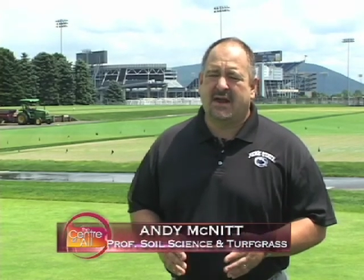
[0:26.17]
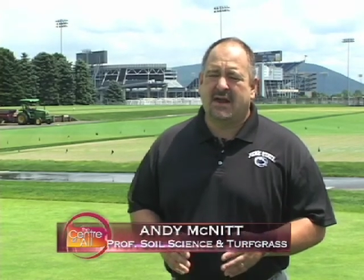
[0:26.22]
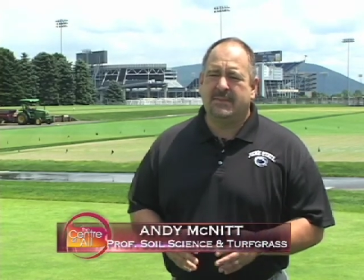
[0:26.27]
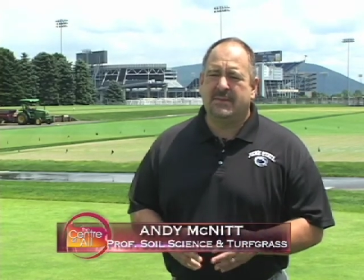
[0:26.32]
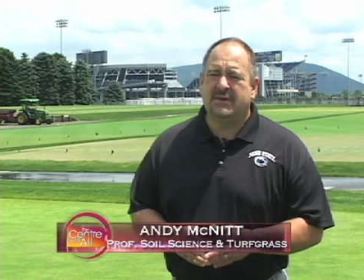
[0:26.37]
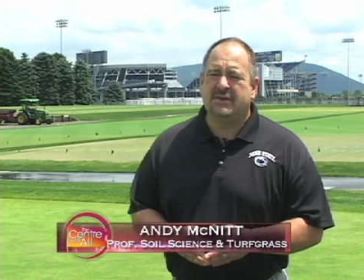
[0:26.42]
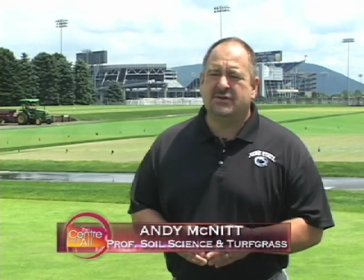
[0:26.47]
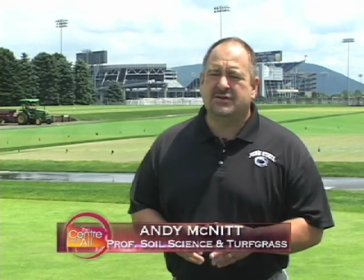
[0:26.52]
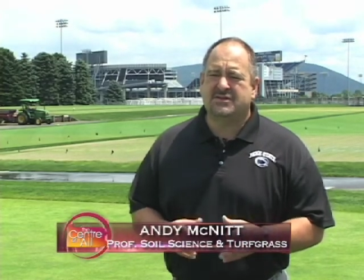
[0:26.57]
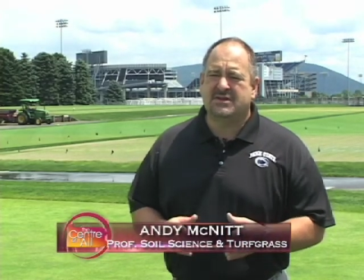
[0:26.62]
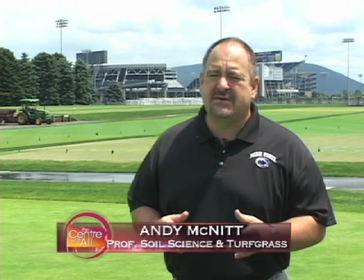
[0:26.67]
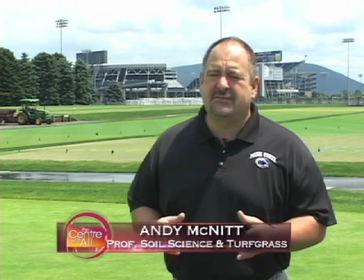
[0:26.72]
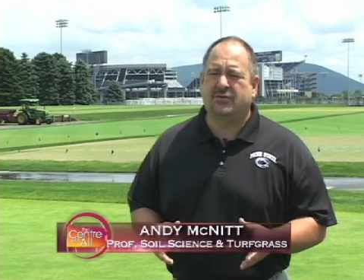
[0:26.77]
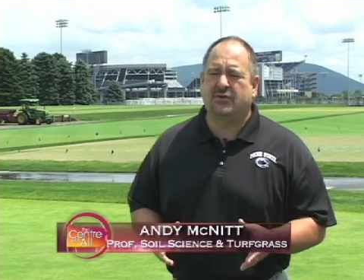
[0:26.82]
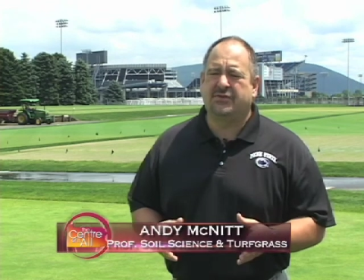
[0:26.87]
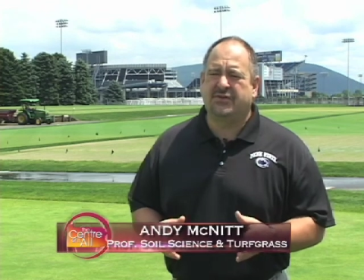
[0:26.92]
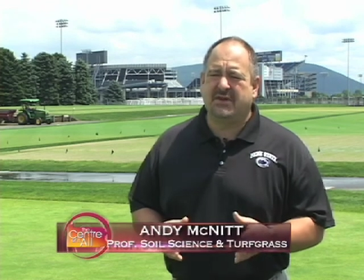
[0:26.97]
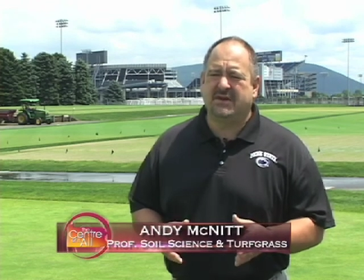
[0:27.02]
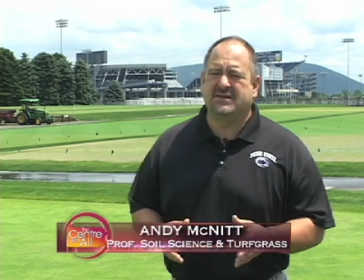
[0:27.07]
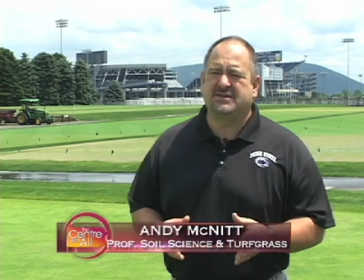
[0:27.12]
I mean, there's several
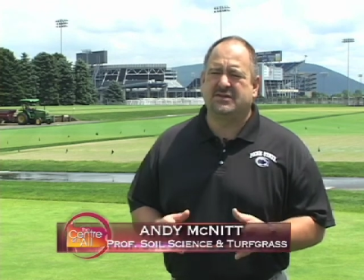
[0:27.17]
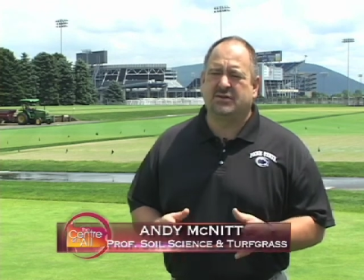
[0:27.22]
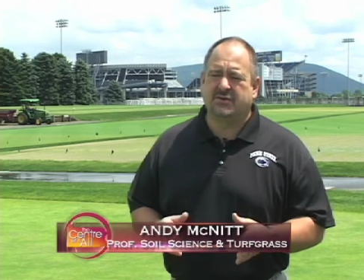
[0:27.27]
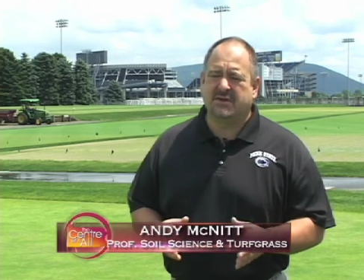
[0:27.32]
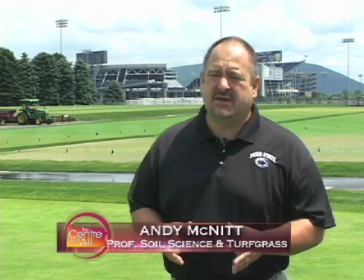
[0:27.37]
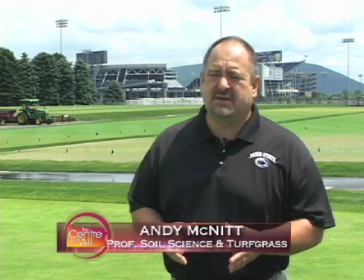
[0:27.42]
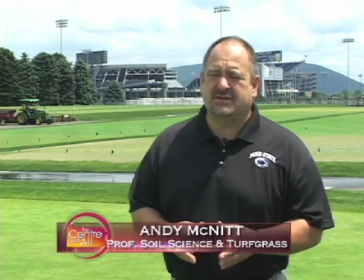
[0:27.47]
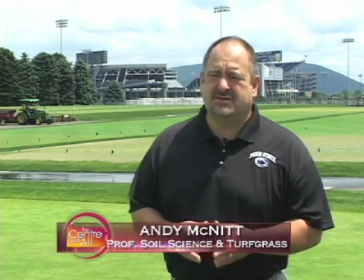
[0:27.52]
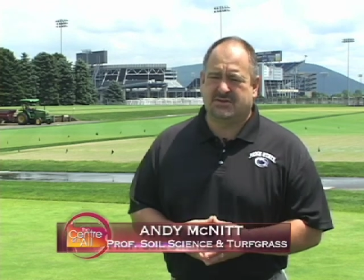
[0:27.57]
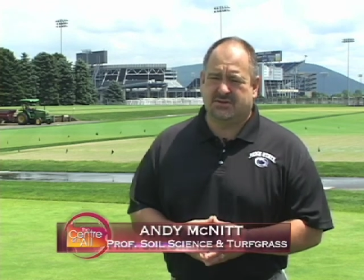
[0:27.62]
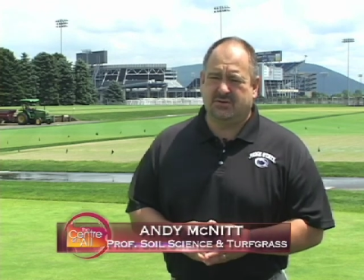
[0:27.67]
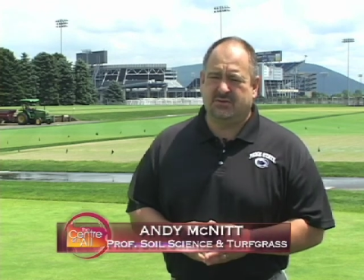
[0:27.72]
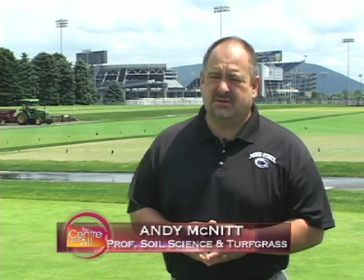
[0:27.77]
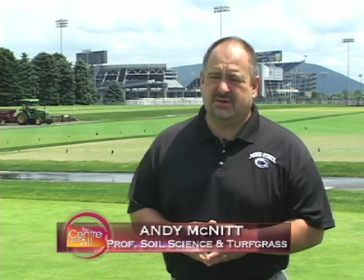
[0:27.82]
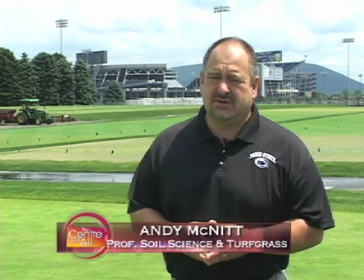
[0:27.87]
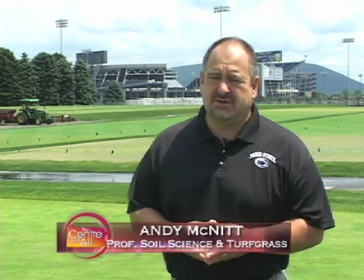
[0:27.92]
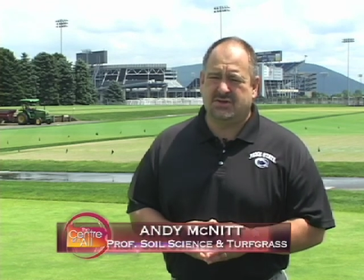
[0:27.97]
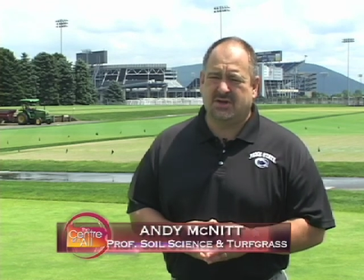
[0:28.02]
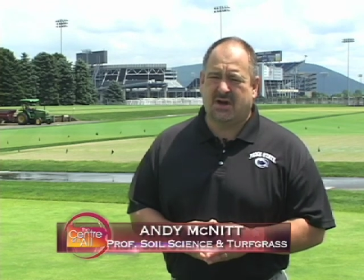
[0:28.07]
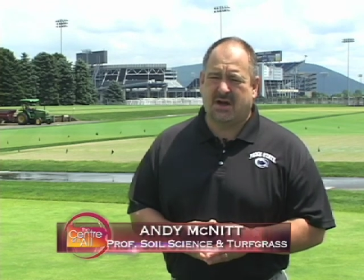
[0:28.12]
things that'll get a student
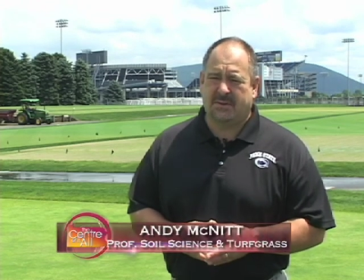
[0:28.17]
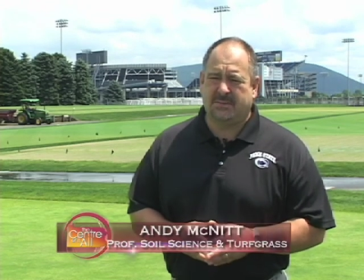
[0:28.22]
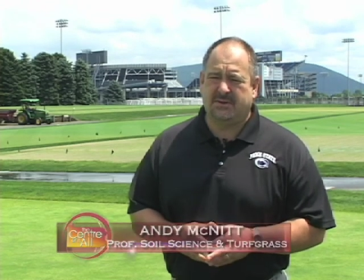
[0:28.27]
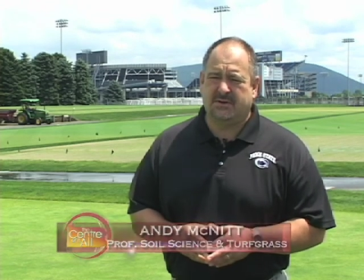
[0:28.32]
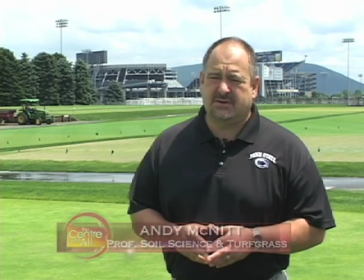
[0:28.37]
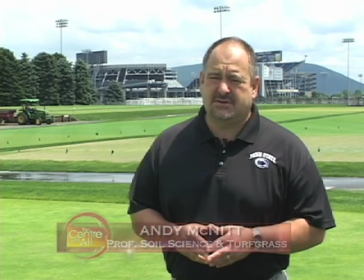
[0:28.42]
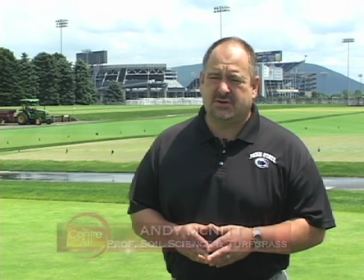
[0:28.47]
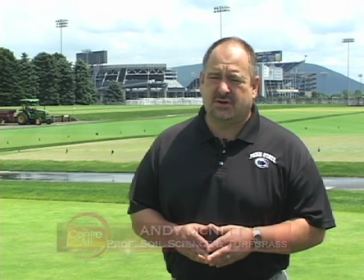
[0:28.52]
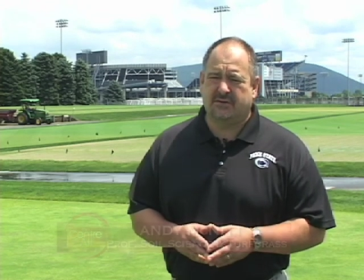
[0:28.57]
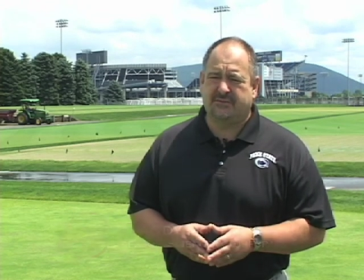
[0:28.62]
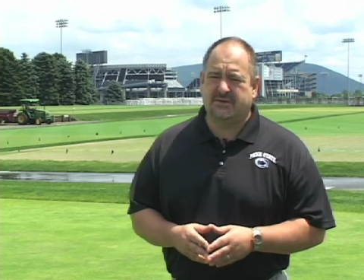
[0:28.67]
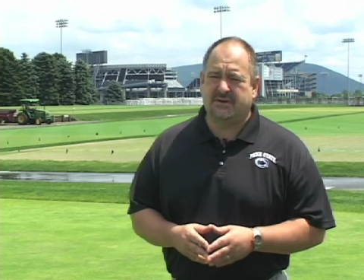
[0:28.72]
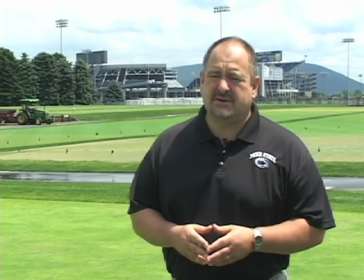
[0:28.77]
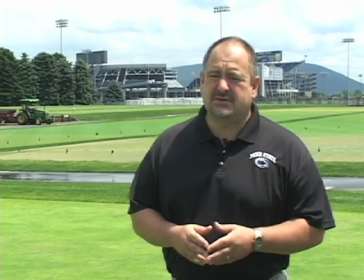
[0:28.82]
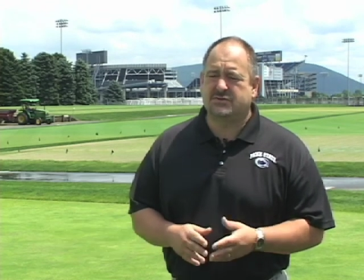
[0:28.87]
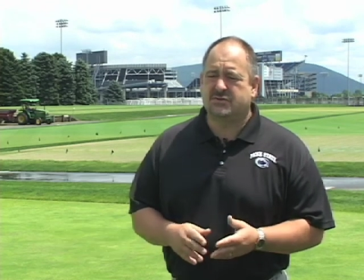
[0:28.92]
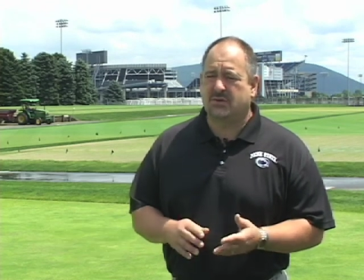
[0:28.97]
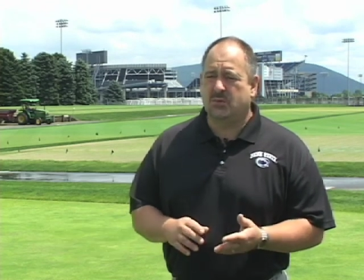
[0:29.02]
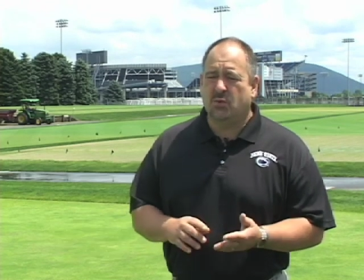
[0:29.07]
a job in the turf industry.